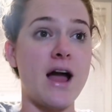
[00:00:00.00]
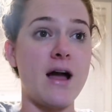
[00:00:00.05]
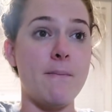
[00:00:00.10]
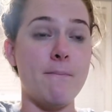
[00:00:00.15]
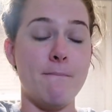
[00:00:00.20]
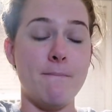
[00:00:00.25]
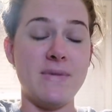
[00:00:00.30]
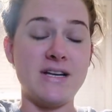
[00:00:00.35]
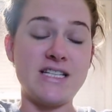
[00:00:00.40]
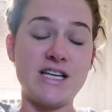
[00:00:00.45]

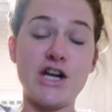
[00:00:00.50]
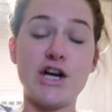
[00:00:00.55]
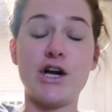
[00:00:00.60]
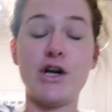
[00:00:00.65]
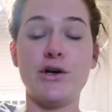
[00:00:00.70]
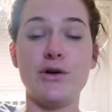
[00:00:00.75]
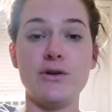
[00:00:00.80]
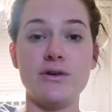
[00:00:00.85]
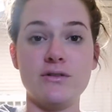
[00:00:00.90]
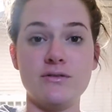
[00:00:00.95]

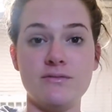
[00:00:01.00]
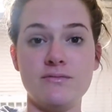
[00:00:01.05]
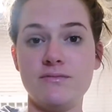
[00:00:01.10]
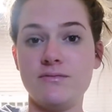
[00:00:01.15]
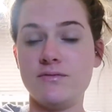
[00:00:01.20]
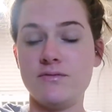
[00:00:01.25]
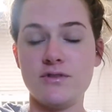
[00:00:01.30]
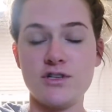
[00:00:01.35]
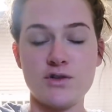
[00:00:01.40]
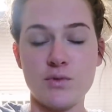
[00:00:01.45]
material,
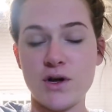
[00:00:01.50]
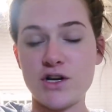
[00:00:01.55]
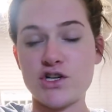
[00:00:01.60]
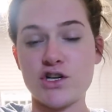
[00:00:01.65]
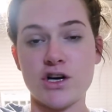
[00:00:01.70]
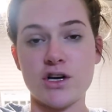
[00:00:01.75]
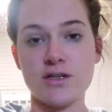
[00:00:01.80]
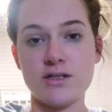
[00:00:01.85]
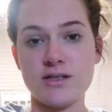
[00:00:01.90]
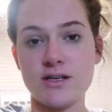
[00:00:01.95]

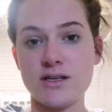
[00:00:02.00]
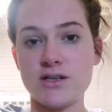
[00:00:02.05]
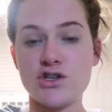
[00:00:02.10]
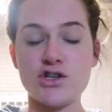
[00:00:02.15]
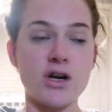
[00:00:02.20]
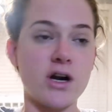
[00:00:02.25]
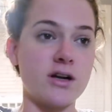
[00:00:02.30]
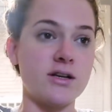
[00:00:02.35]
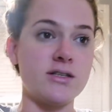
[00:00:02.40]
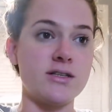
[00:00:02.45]
sweatshirts and
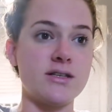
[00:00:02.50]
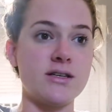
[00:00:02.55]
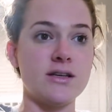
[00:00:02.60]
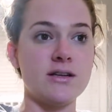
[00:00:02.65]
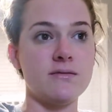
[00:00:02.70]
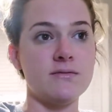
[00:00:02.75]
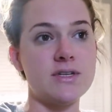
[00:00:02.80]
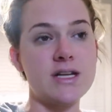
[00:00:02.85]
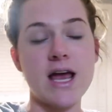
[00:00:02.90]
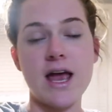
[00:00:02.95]
shirts
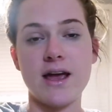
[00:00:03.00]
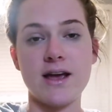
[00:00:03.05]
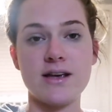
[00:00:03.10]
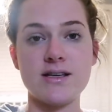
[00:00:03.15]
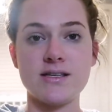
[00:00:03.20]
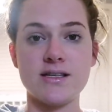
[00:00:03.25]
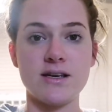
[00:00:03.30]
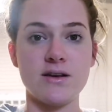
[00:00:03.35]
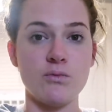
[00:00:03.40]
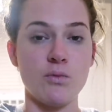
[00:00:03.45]
and
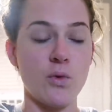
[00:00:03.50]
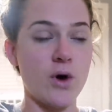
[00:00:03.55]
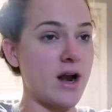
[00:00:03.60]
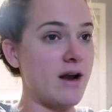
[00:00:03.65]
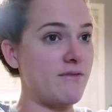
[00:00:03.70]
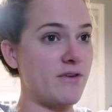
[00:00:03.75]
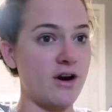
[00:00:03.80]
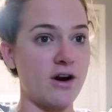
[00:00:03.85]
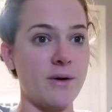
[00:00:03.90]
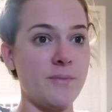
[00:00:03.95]
tanks and
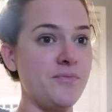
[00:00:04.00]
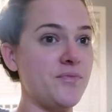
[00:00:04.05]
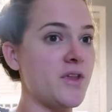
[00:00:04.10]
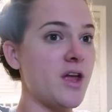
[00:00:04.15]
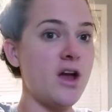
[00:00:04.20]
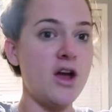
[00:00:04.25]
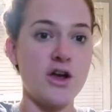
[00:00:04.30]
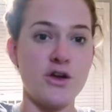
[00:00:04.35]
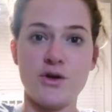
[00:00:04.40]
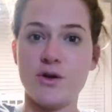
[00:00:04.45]
whatever
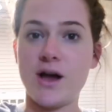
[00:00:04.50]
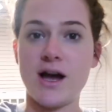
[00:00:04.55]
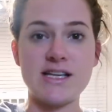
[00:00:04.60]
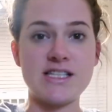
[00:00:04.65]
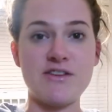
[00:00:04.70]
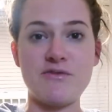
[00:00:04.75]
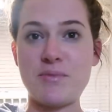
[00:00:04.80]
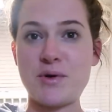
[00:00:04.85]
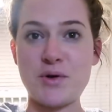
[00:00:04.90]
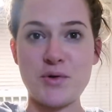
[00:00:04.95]
you
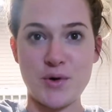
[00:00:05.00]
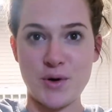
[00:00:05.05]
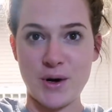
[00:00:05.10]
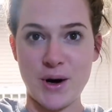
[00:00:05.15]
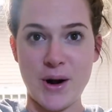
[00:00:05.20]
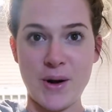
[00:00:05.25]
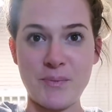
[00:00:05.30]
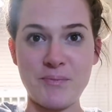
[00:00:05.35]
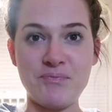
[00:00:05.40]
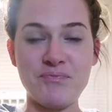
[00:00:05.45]
guys have been
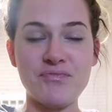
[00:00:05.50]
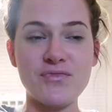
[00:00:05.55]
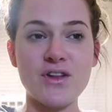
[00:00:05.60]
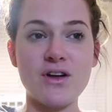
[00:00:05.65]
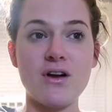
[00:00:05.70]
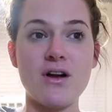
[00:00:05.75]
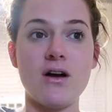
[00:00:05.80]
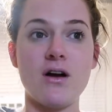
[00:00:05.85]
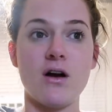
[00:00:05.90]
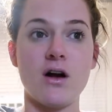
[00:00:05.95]
ordering
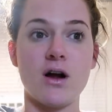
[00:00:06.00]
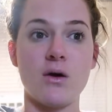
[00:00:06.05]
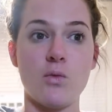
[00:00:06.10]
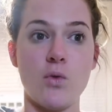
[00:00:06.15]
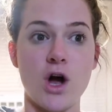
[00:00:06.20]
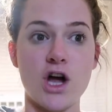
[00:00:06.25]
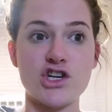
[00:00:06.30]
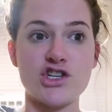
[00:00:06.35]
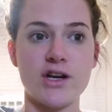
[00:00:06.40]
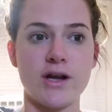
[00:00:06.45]
or
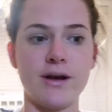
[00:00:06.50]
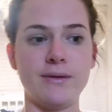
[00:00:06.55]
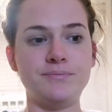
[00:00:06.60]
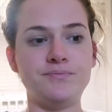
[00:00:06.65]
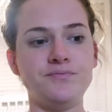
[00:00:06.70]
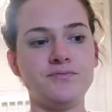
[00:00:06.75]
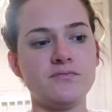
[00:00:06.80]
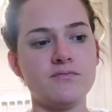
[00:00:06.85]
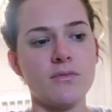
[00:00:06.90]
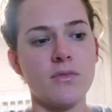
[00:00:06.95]
washing.